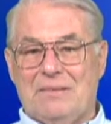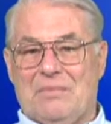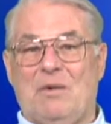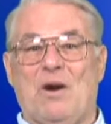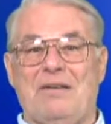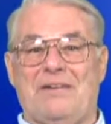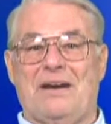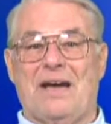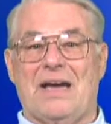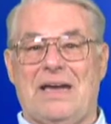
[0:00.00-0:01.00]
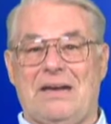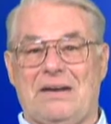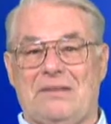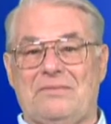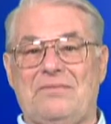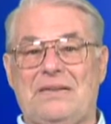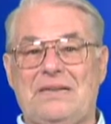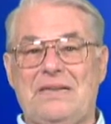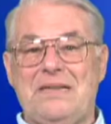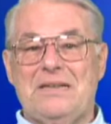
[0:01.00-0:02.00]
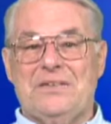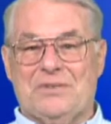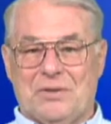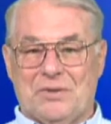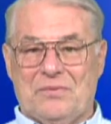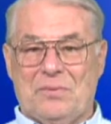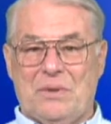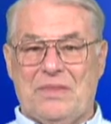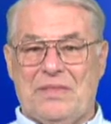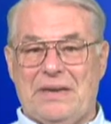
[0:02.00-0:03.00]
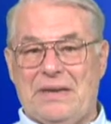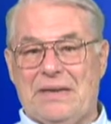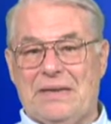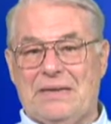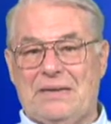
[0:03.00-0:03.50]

My wife and I have served with the